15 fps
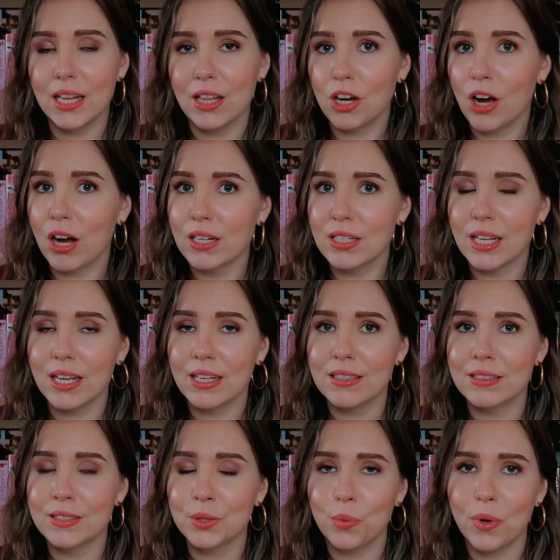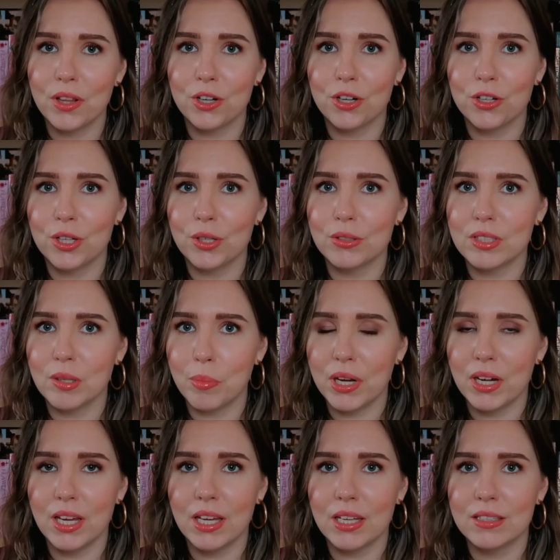the content, whether those
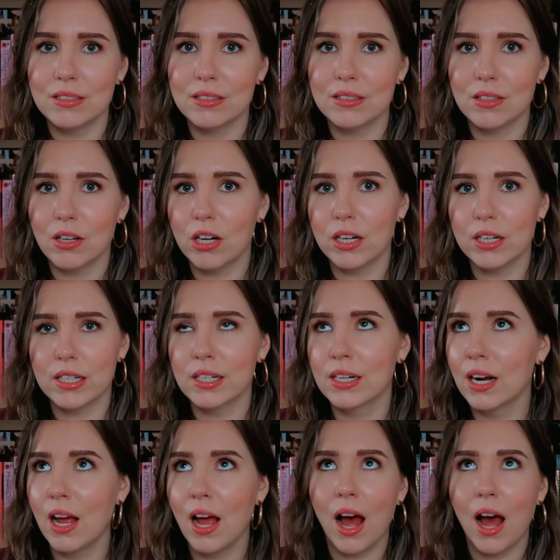opinions are,